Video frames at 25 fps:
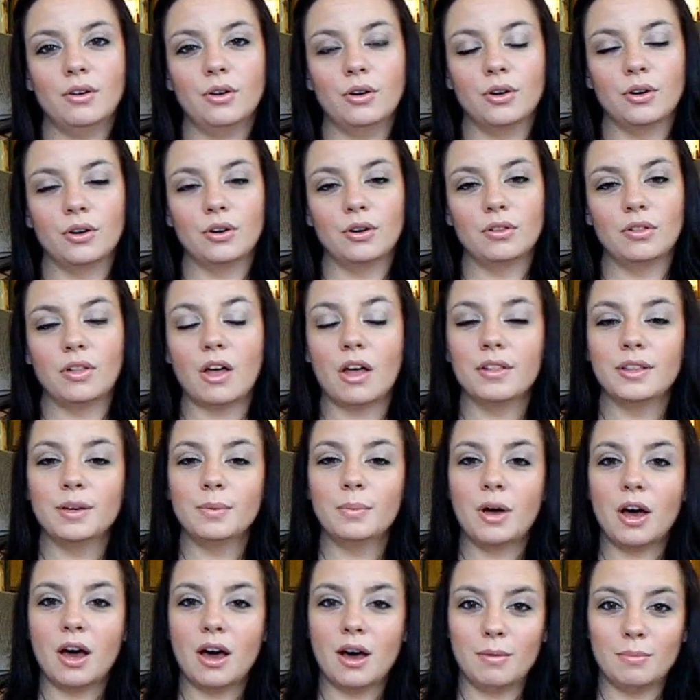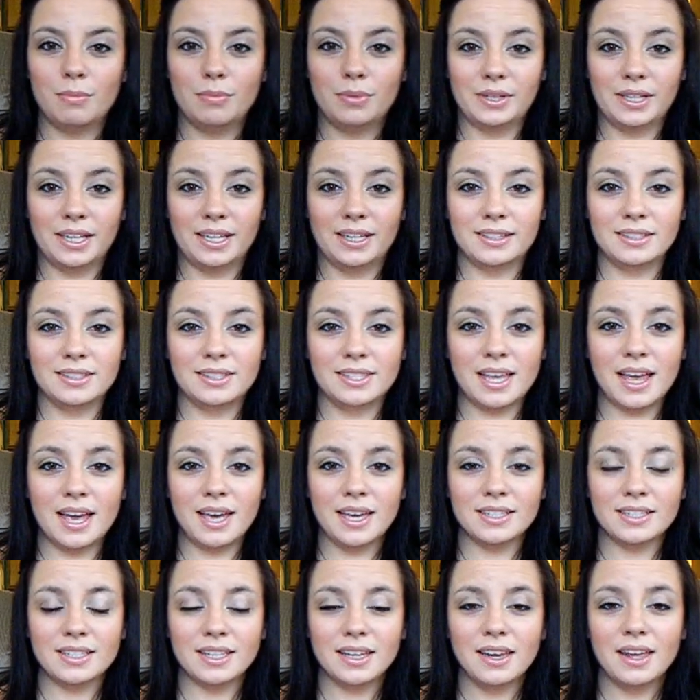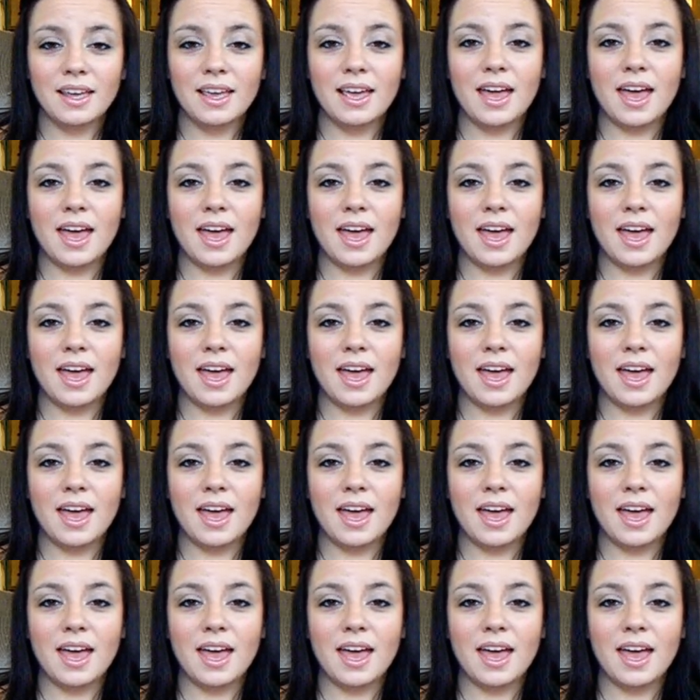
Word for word: her Lollipop Bling set,